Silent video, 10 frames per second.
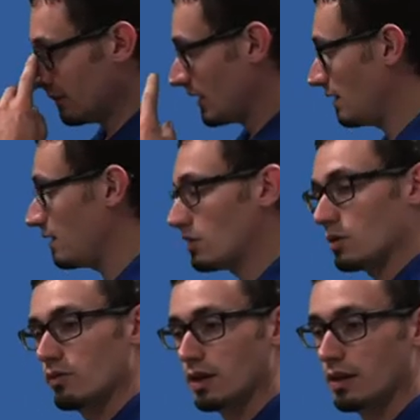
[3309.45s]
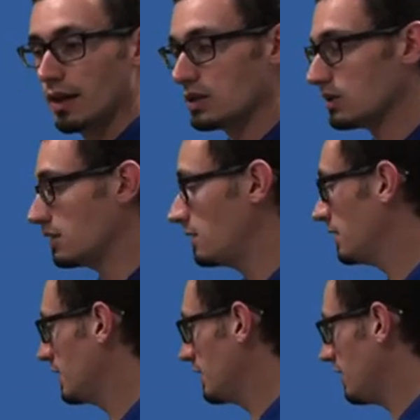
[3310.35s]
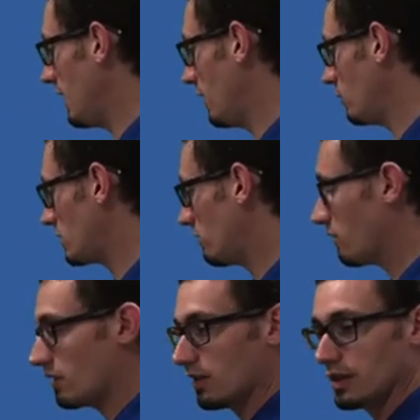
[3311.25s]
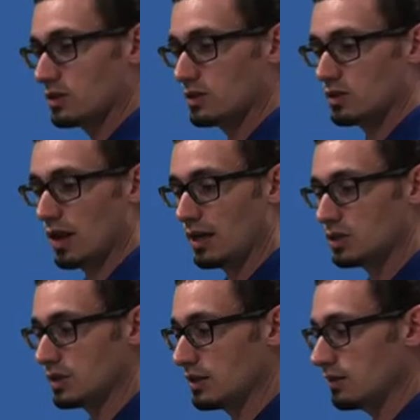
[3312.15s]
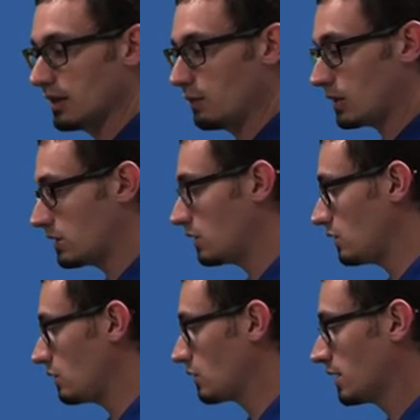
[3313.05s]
and then through ventilation, whichever ventilation strategy that we do,